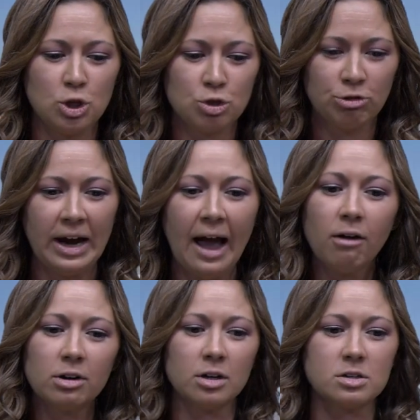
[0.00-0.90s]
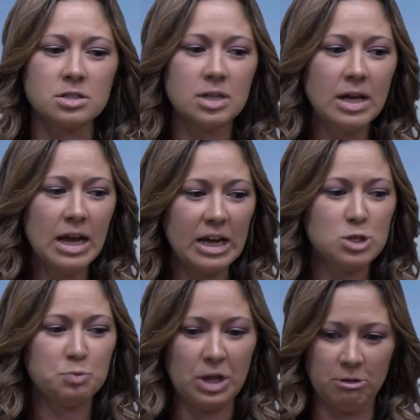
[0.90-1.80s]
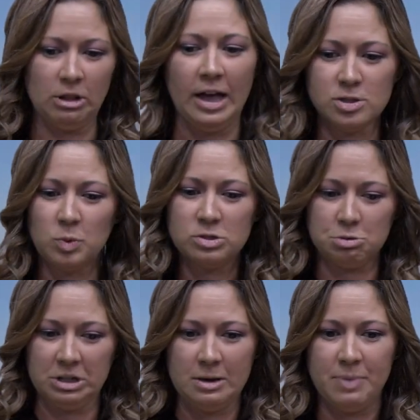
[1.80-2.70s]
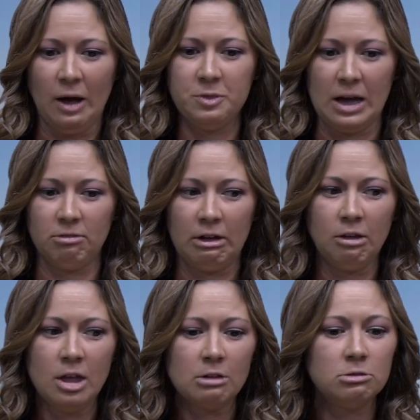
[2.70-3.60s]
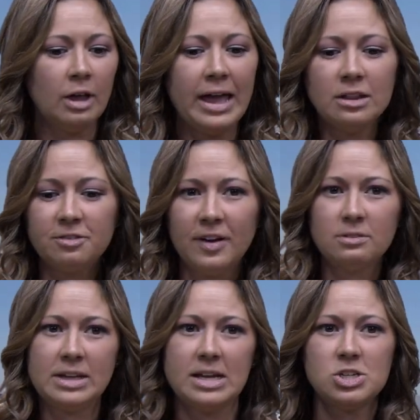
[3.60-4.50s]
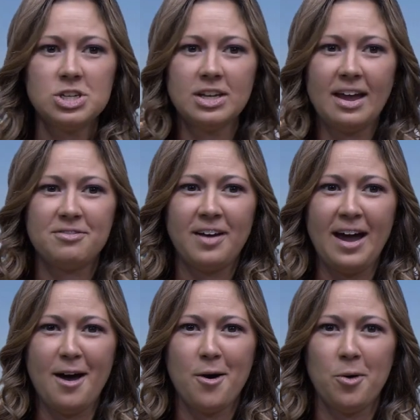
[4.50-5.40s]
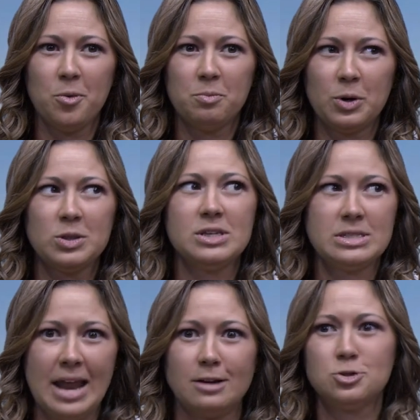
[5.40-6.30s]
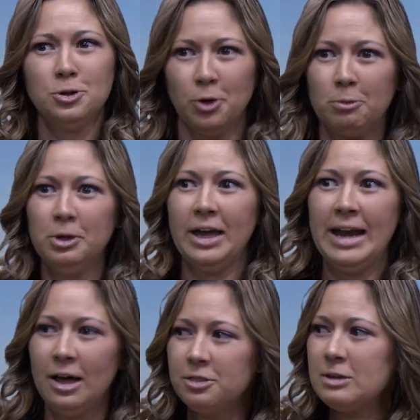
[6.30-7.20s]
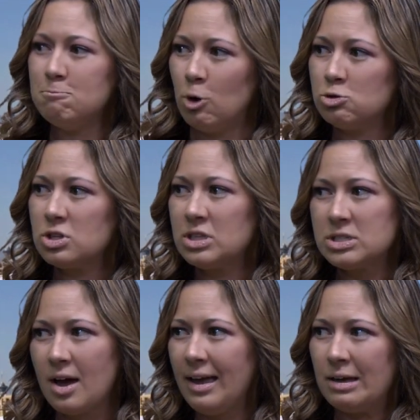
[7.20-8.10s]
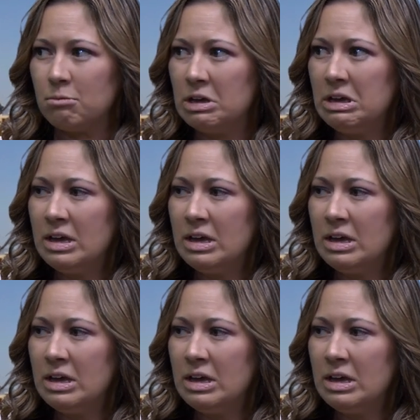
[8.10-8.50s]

the 3 hours. Class one's really about that, like laying the foundation of how birth is natural, normal, and healthy most of the time.